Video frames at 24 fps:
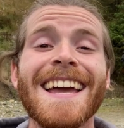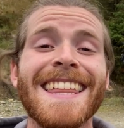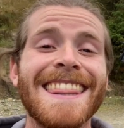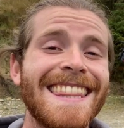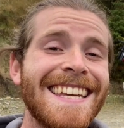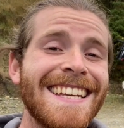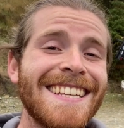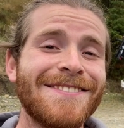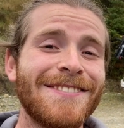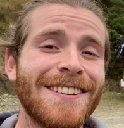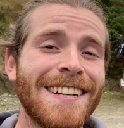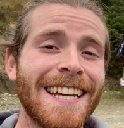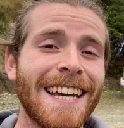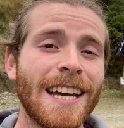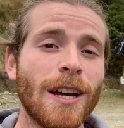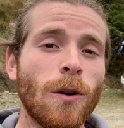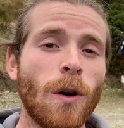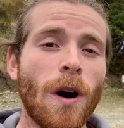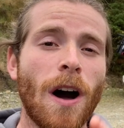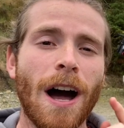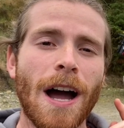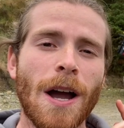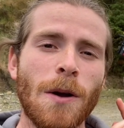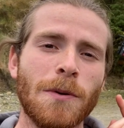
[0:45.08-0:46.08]
in this
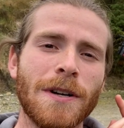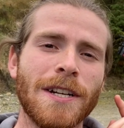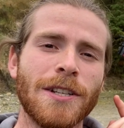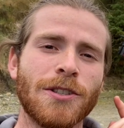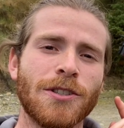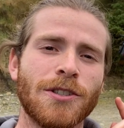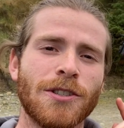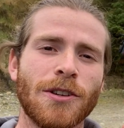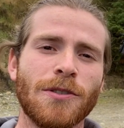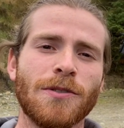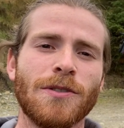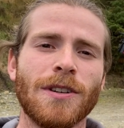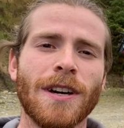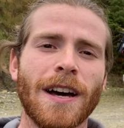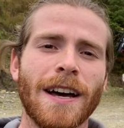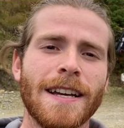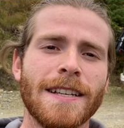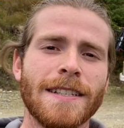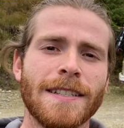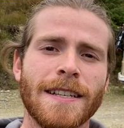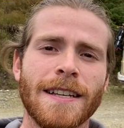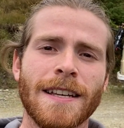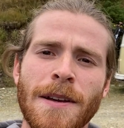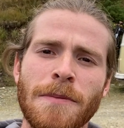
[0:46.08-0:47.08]
video, I wanted to show you
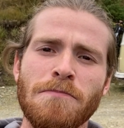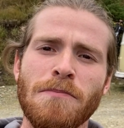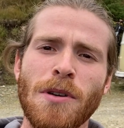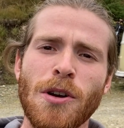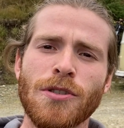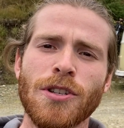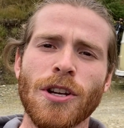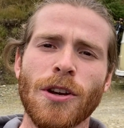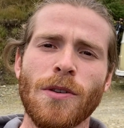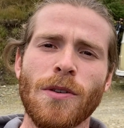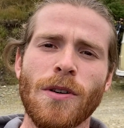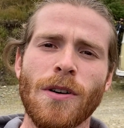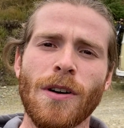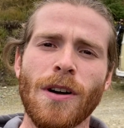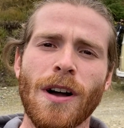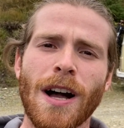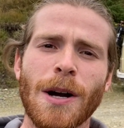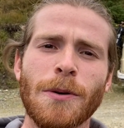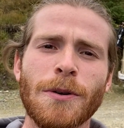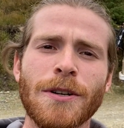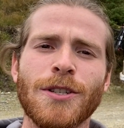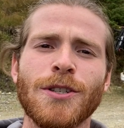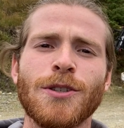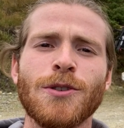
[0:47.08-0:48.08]
guys Mojo.
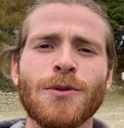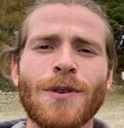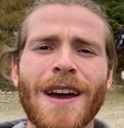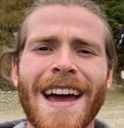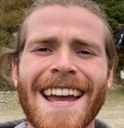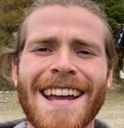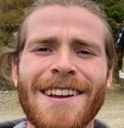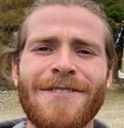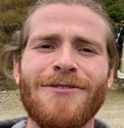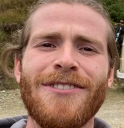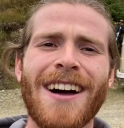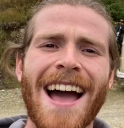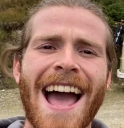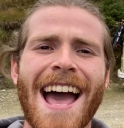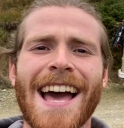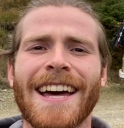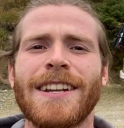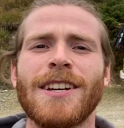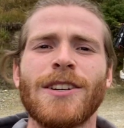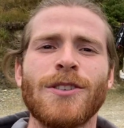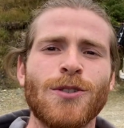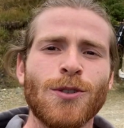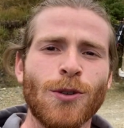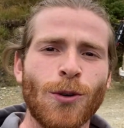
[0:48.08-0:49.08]
I wanted to do a
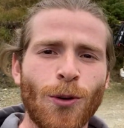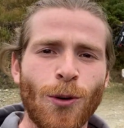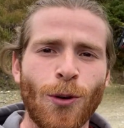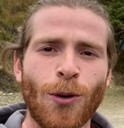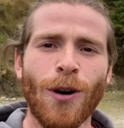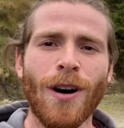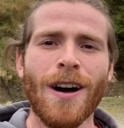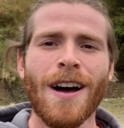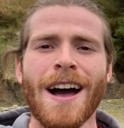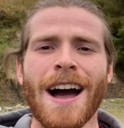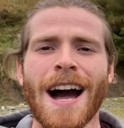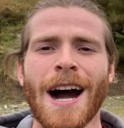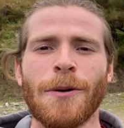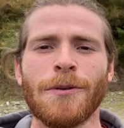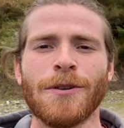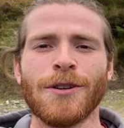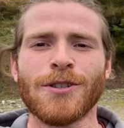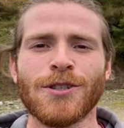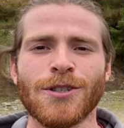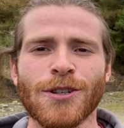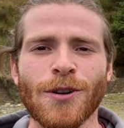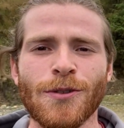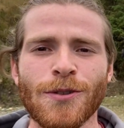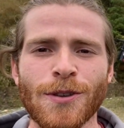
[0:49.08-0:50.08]
van tour. I want to
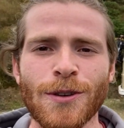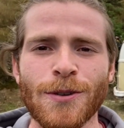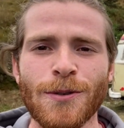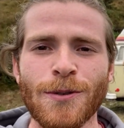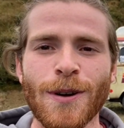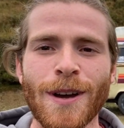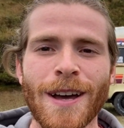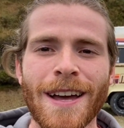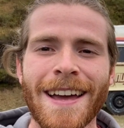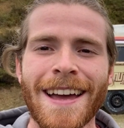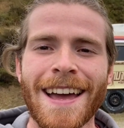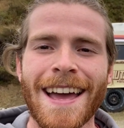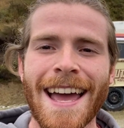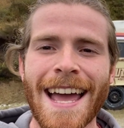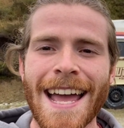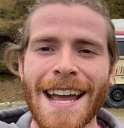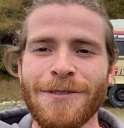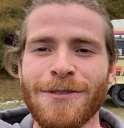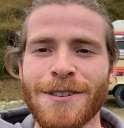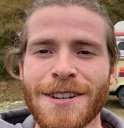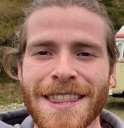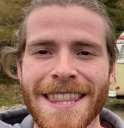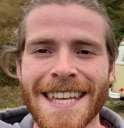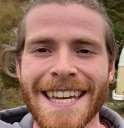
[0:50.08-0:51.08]
show you
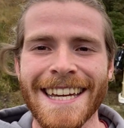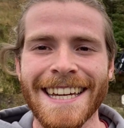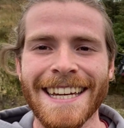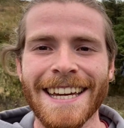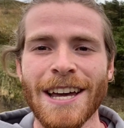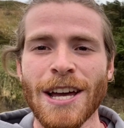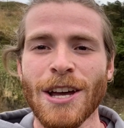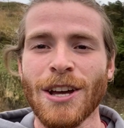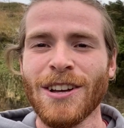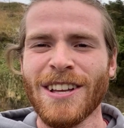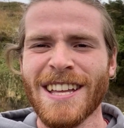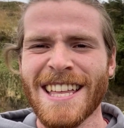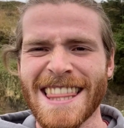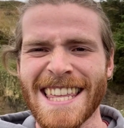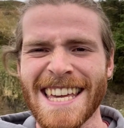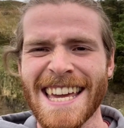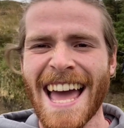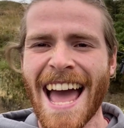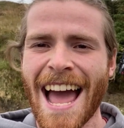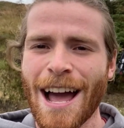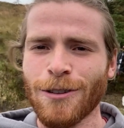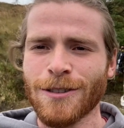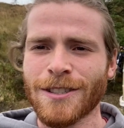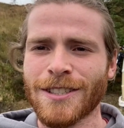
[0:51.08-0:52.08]
everything in the
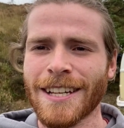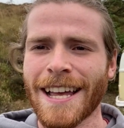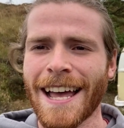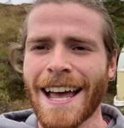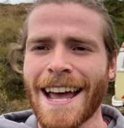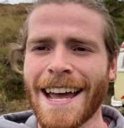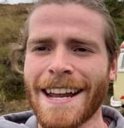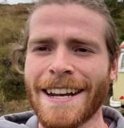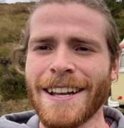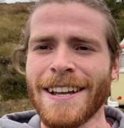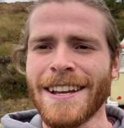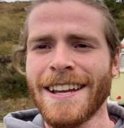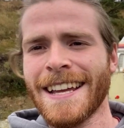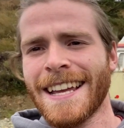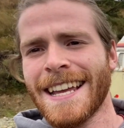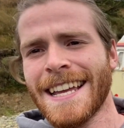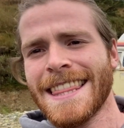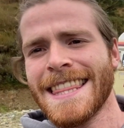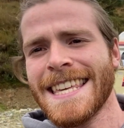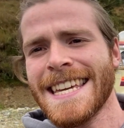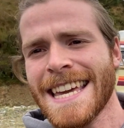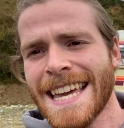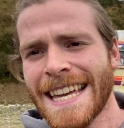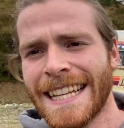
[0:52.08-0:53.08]
outside,
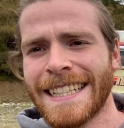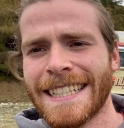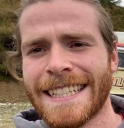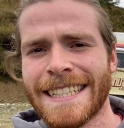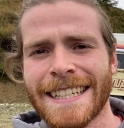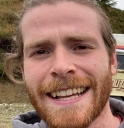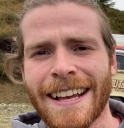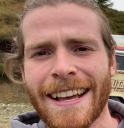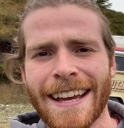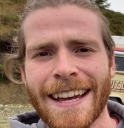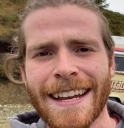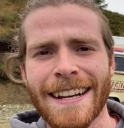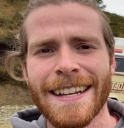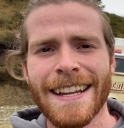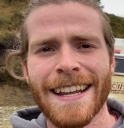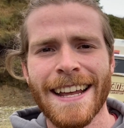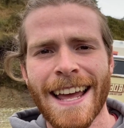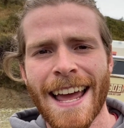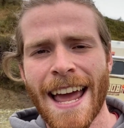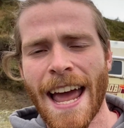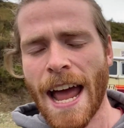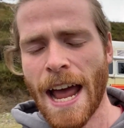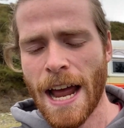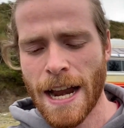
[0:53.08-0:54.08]
in the inside,
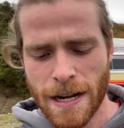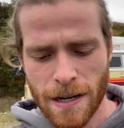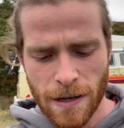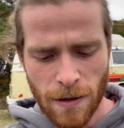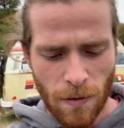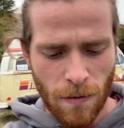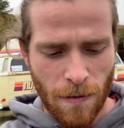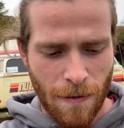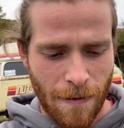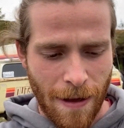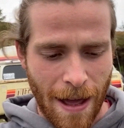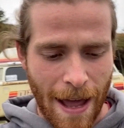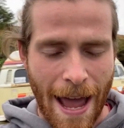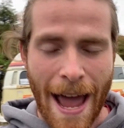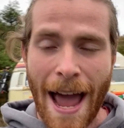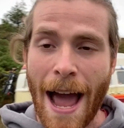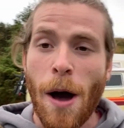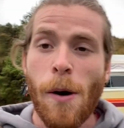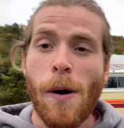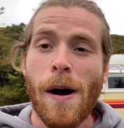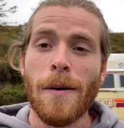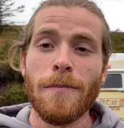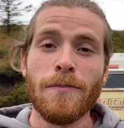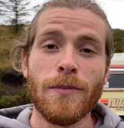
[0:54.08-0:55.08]
and
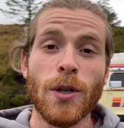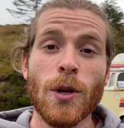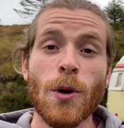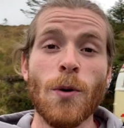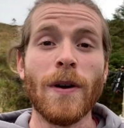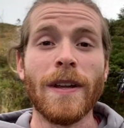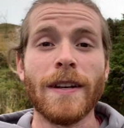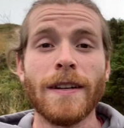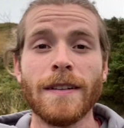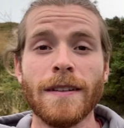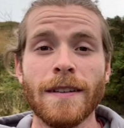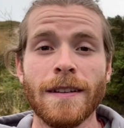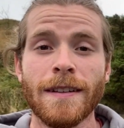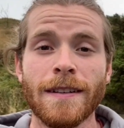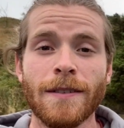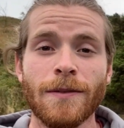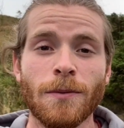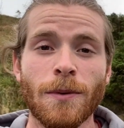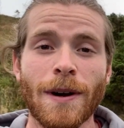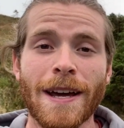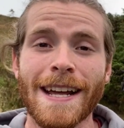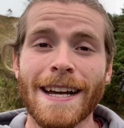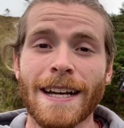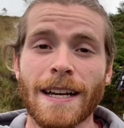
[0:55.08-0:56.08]
how I'm doing
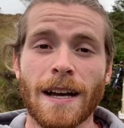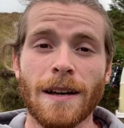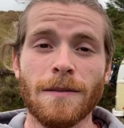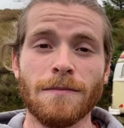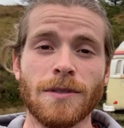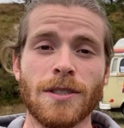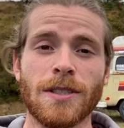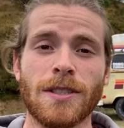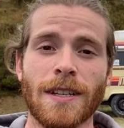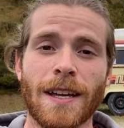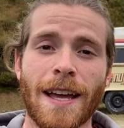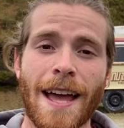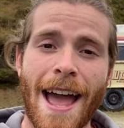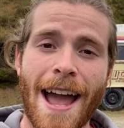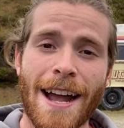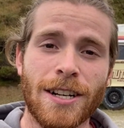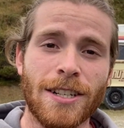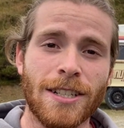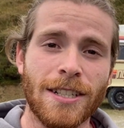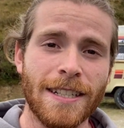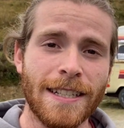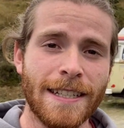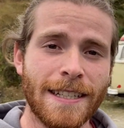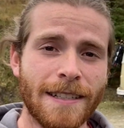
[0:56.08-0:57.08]
when it comes to
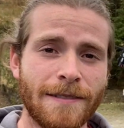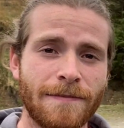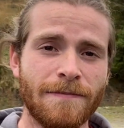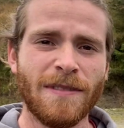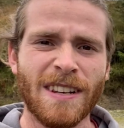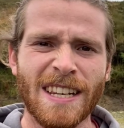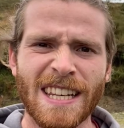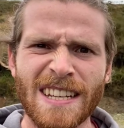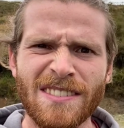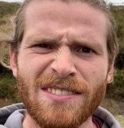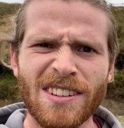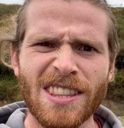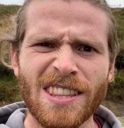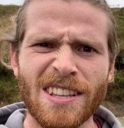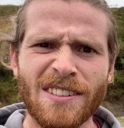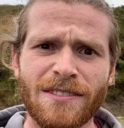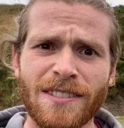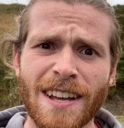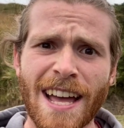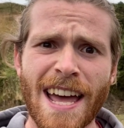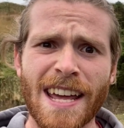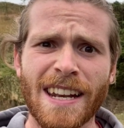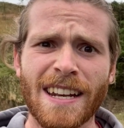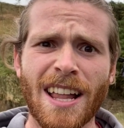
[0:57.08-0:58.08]
actually living the
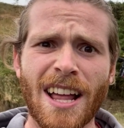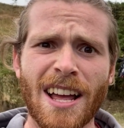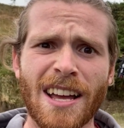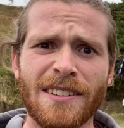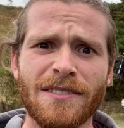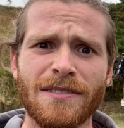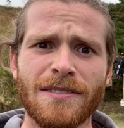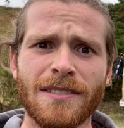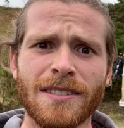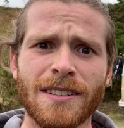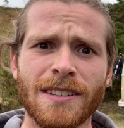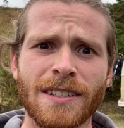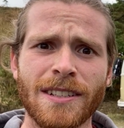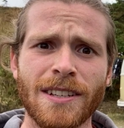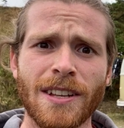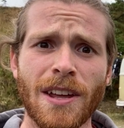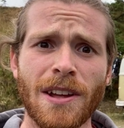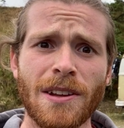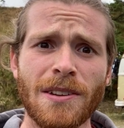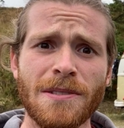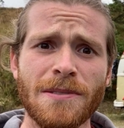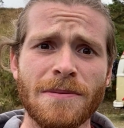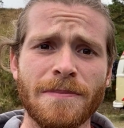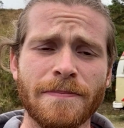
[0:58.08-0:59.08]
van life, you
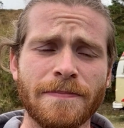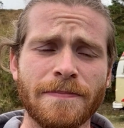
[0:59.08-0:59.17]
know?